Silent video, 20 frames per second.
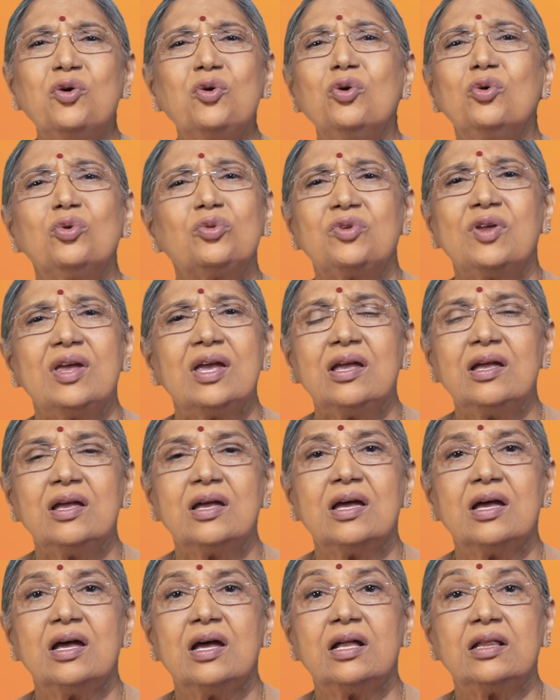do you think
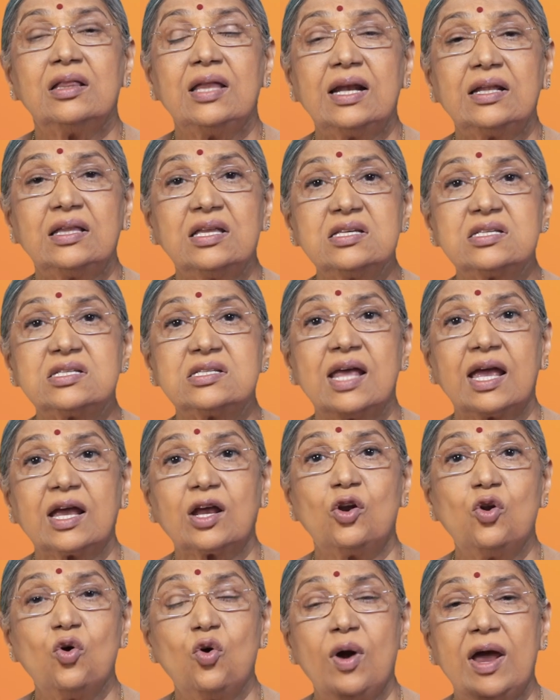that this
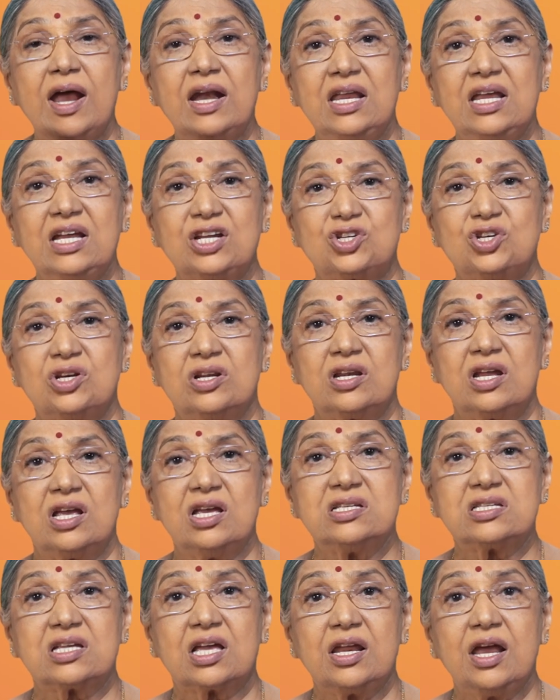techno addiction
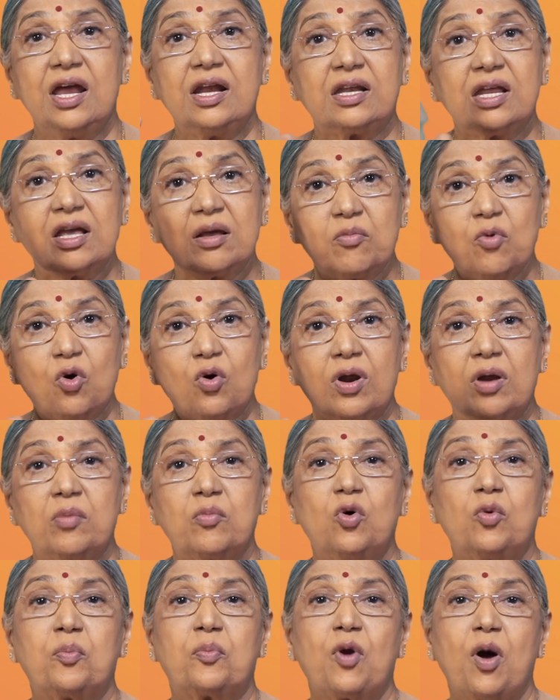is creating more and
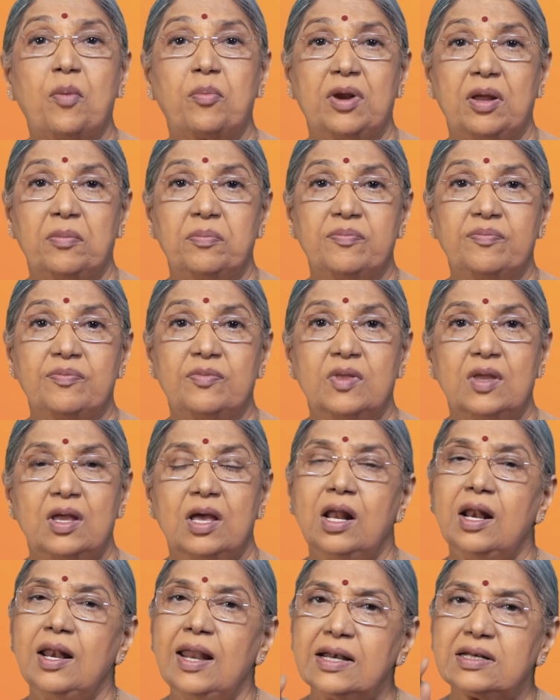more problem
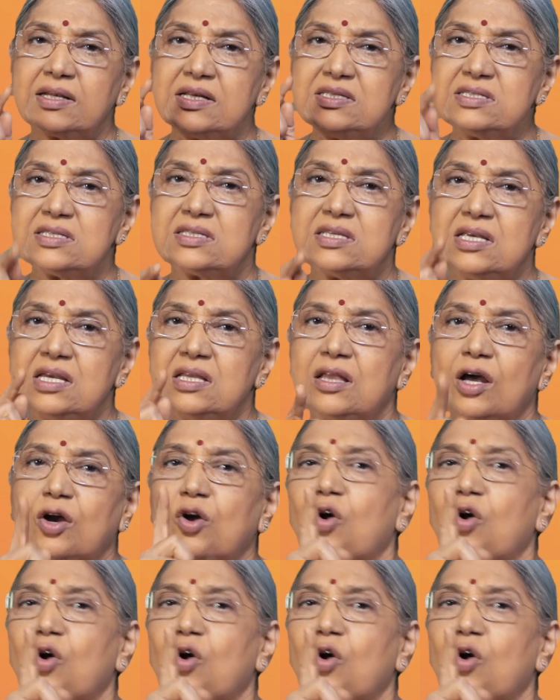let us see the